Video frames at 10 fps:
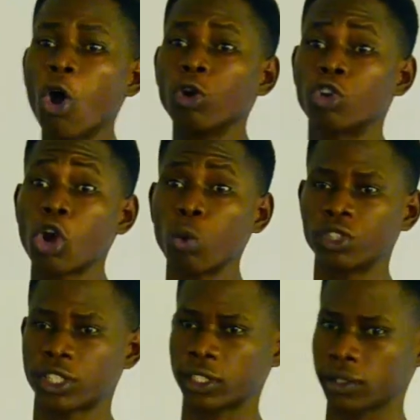or
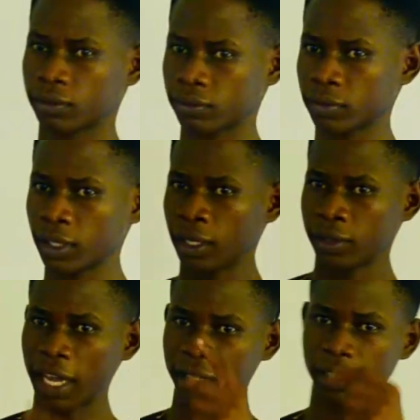drought.
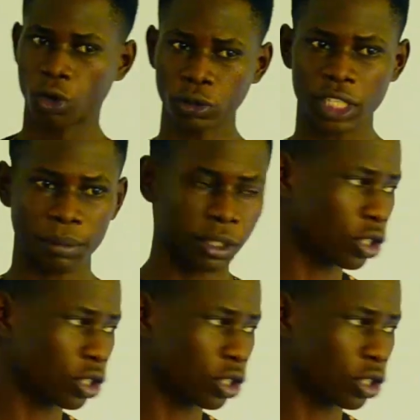That is the concept.